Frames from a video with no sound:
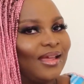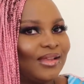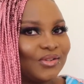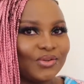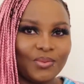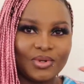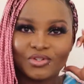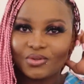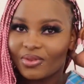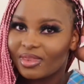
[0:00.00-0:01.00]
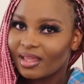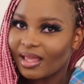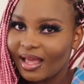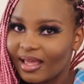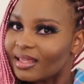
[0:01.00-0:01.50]
Don't know what you all think,
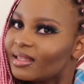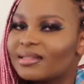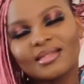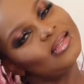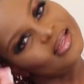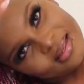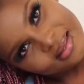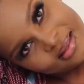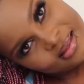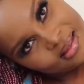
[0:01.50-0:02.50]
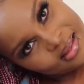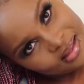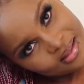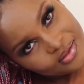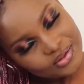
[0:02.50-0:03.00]
guys.
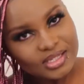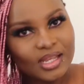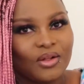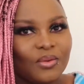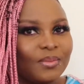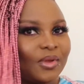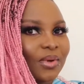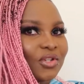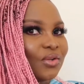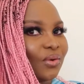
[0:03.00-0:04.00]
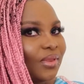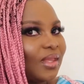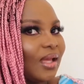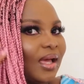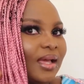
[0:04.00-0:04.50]
You tell me what you all
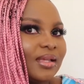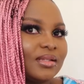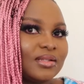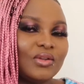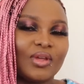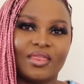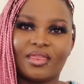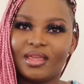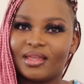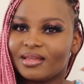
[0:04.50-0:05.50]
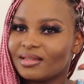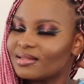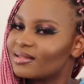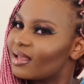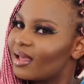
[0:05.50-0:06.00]
think, guys. Look at
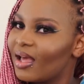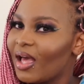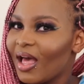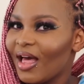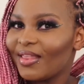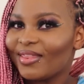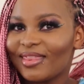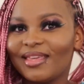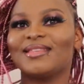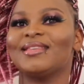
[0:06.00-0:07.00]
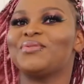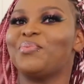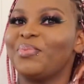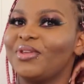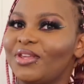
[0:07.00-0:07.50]
this. This is
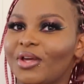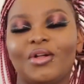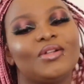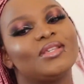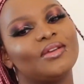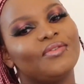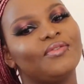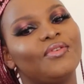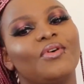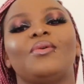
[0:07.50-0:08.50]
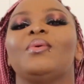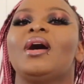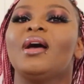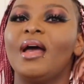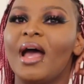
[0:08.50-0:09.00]
beautiful.
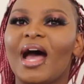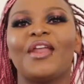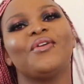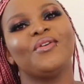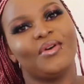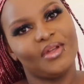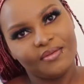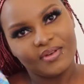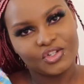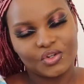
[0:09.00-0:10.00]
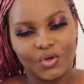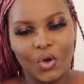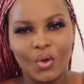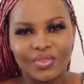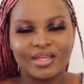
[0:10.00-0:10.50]
I don't know if I should
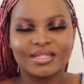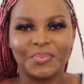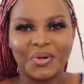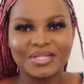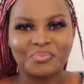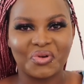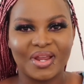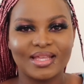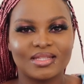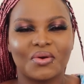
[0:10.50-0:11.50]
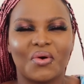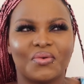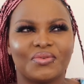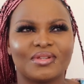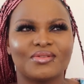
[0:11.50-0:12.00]
call this box braids
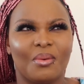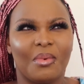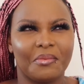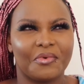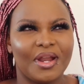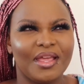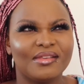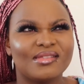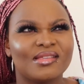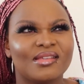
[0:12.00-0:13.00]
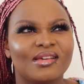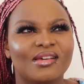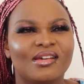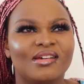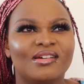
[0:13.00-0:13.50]
or just normal braids.
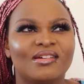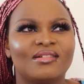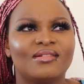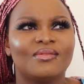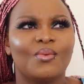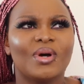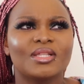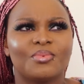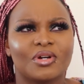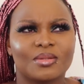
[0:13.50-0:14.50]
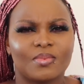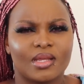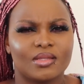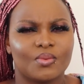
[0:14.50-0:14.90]
What's box braids?